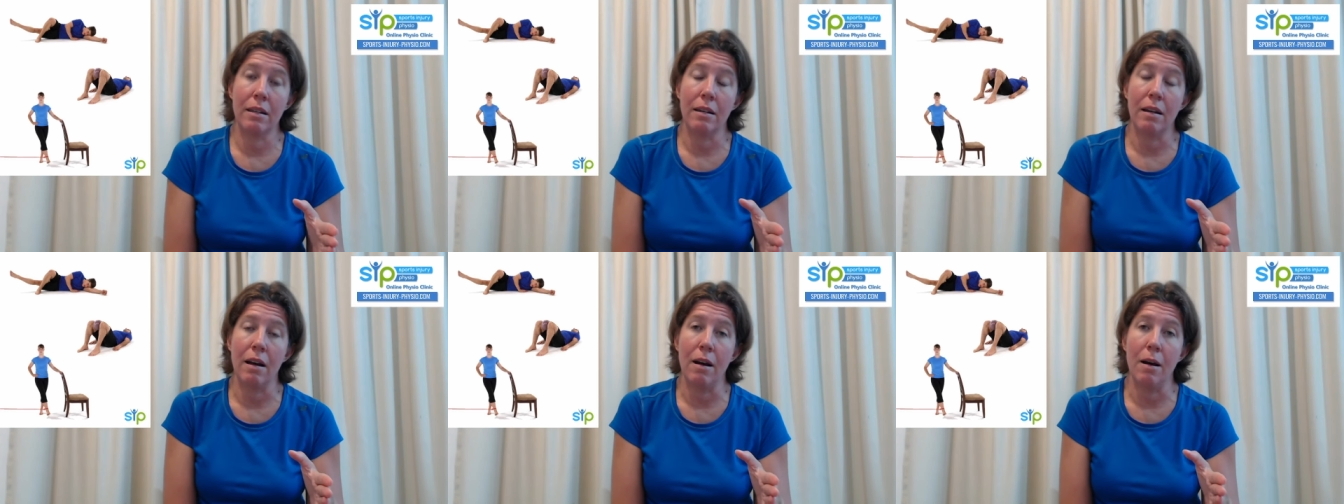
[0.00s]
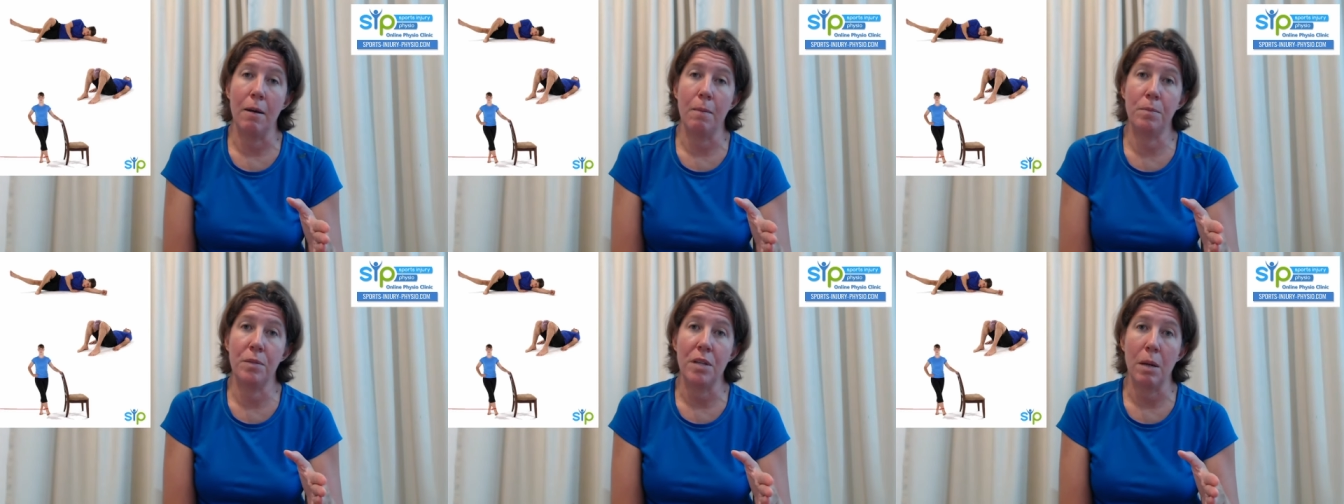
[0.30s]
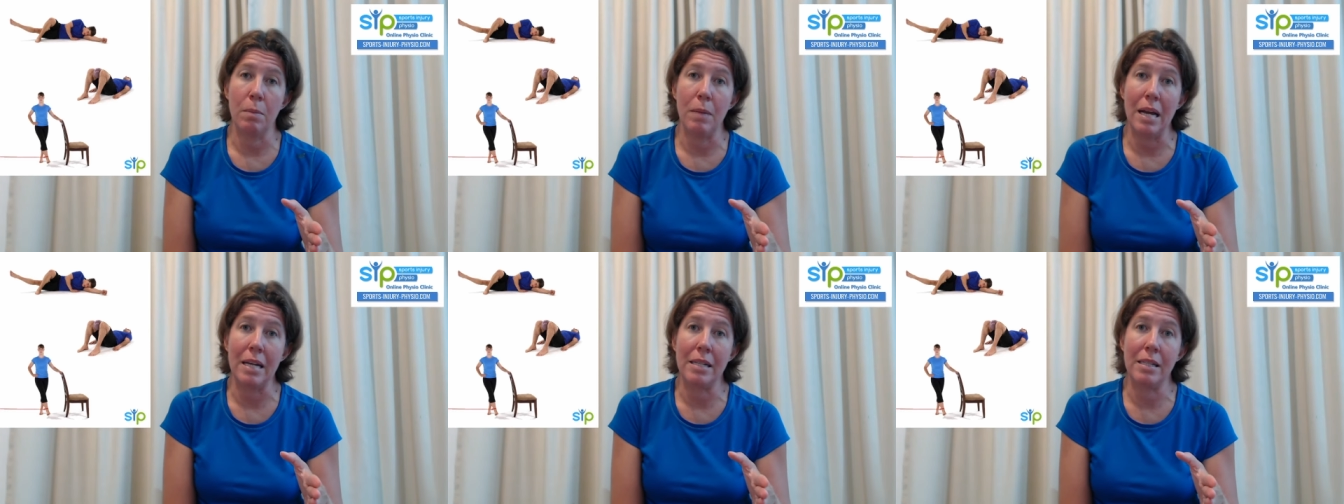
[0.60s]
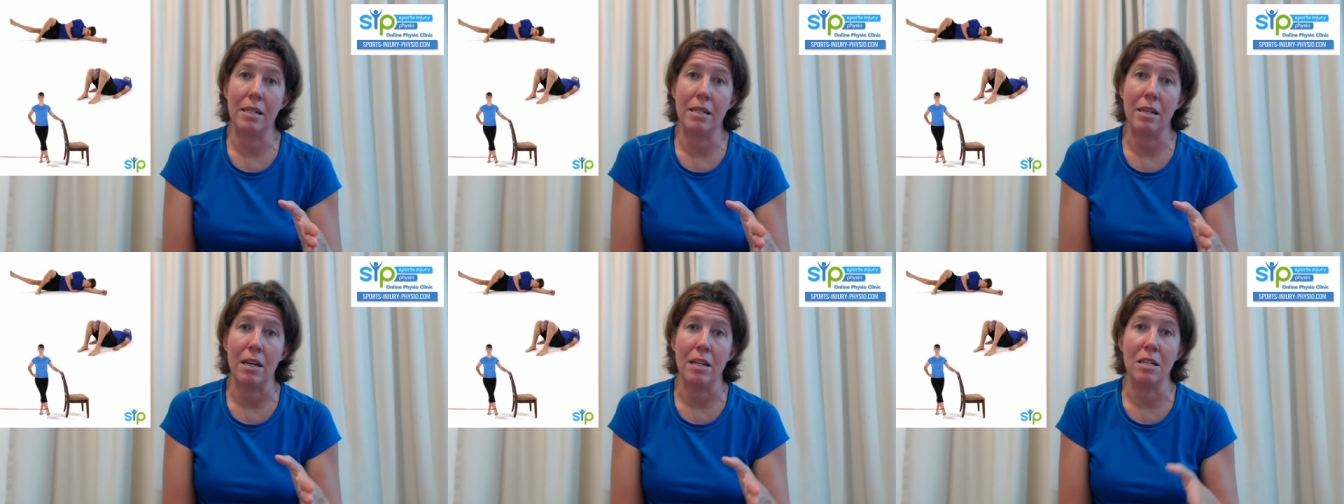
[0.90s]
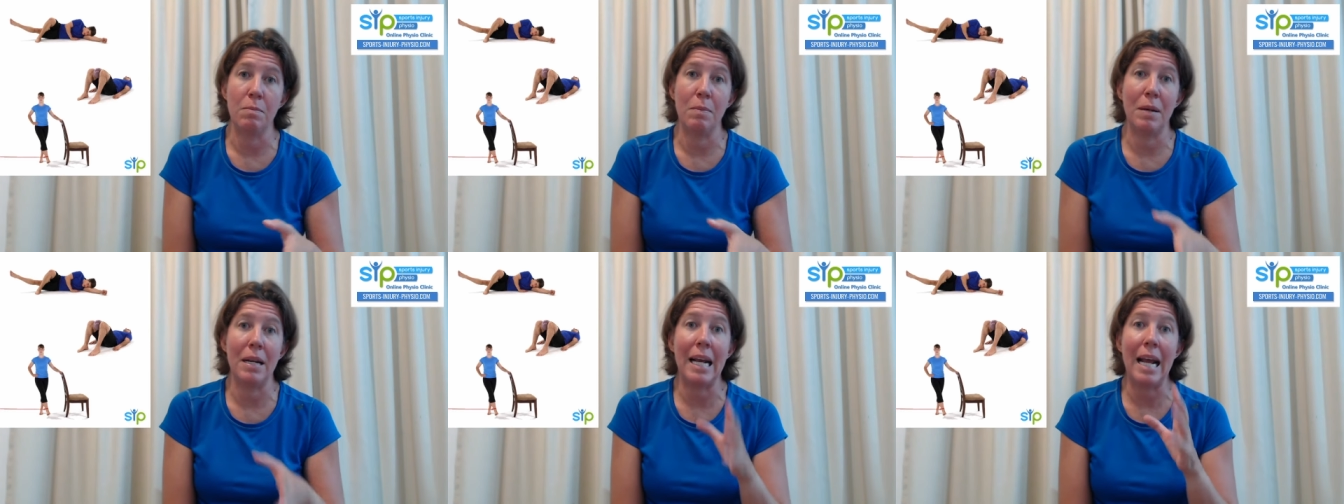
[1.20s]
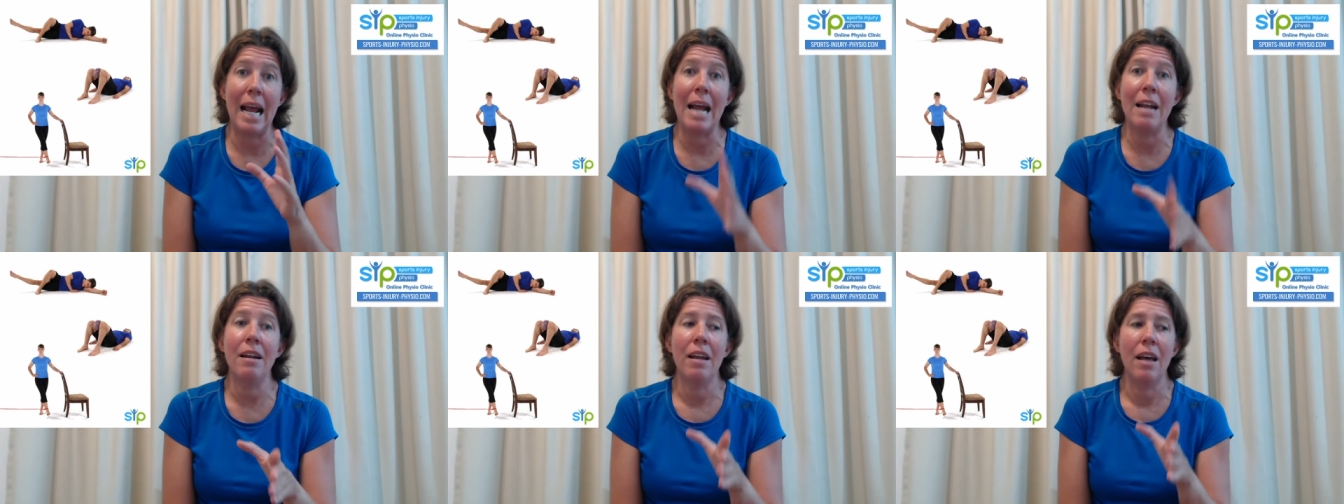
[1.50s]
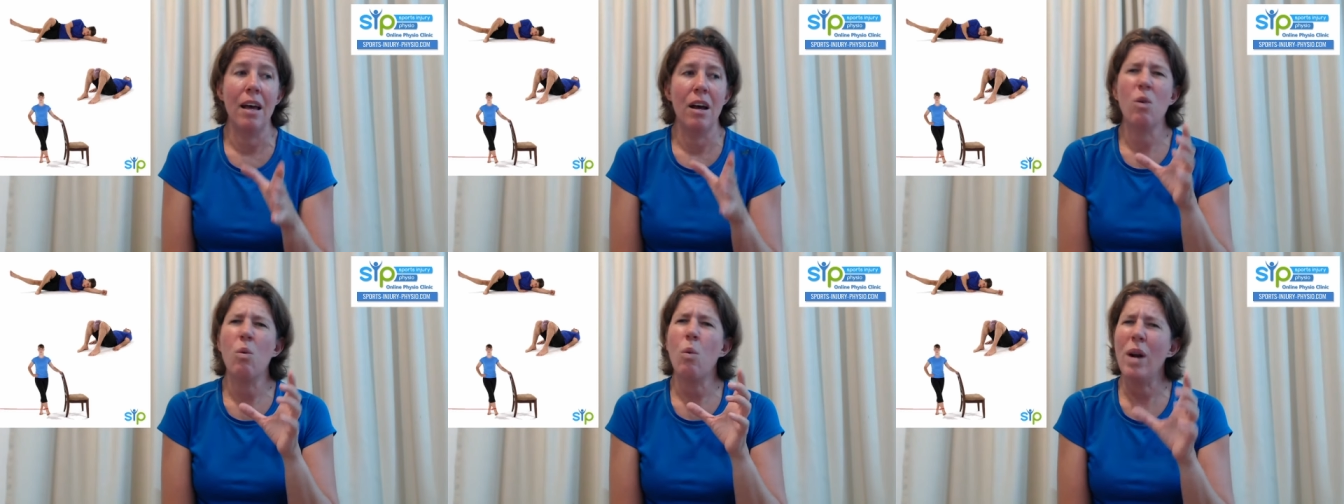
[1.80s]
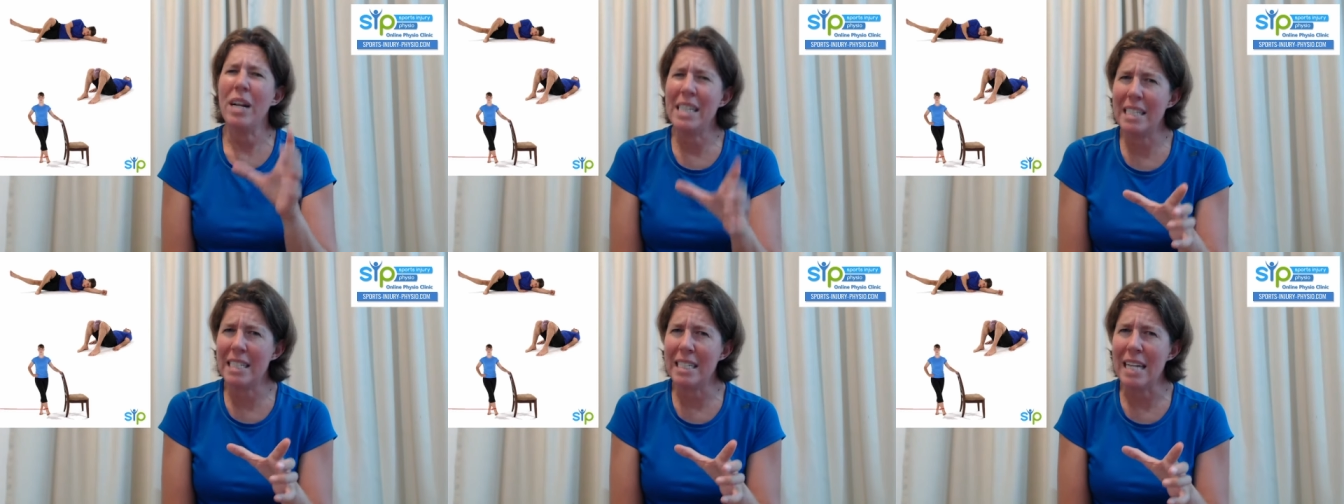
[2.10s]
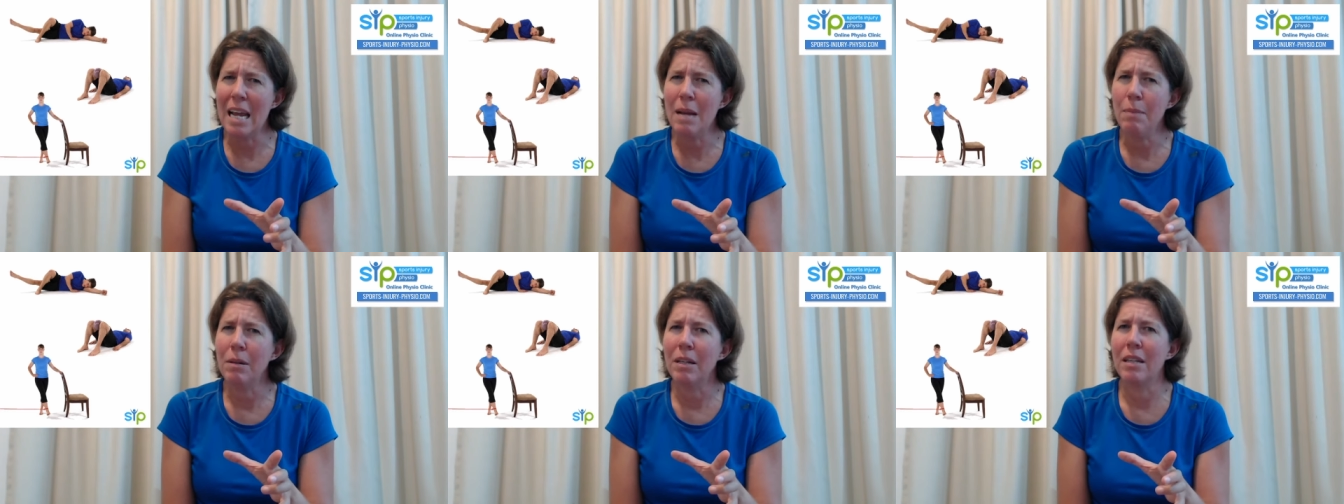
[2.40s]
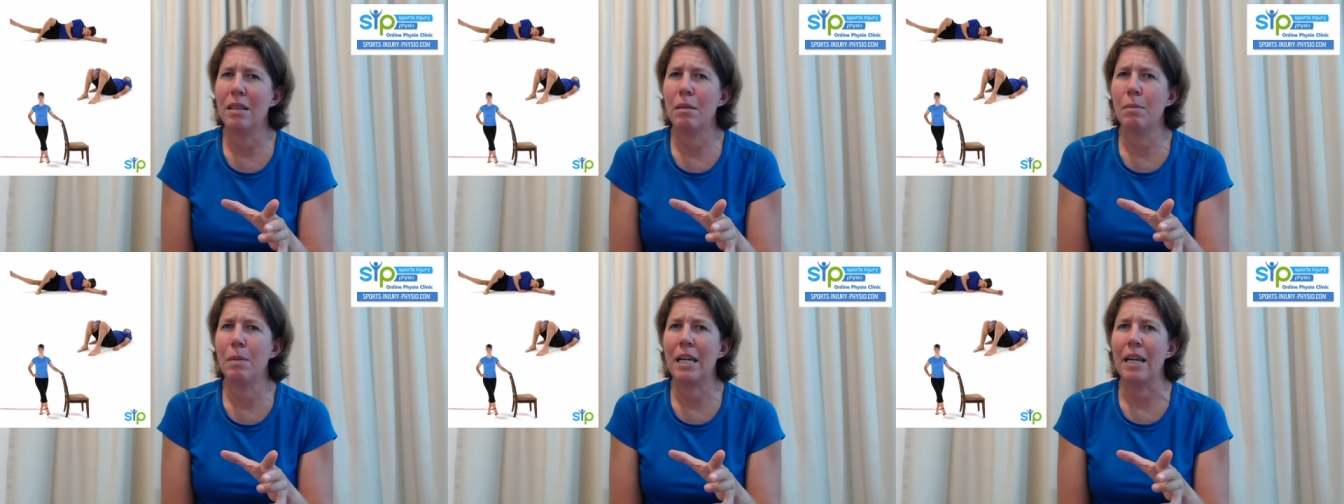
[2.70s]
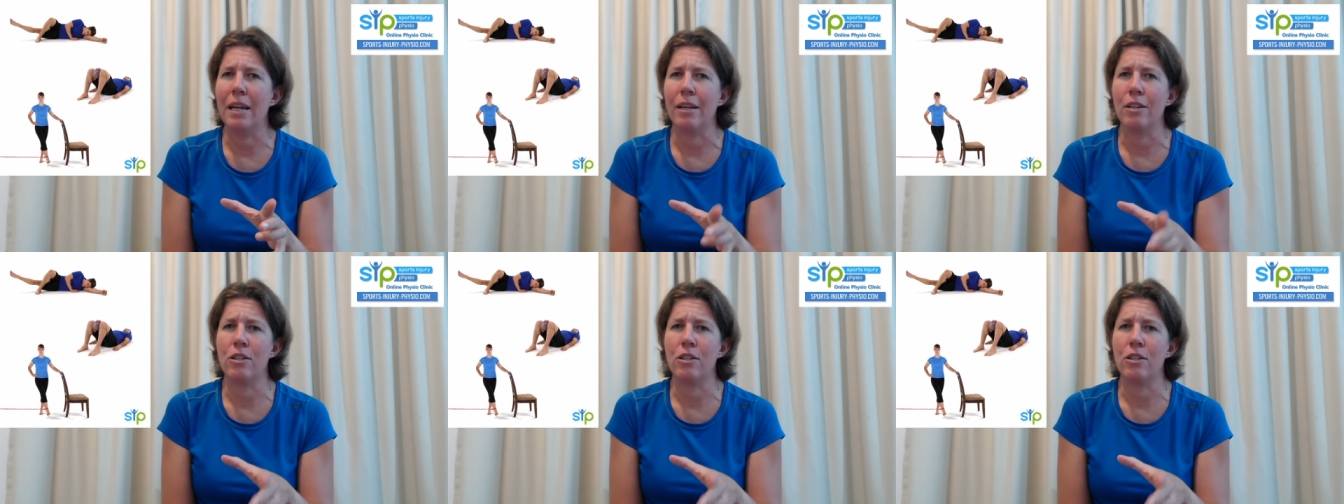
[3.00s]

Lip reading: type exercise, but again, quite stable at the beginning.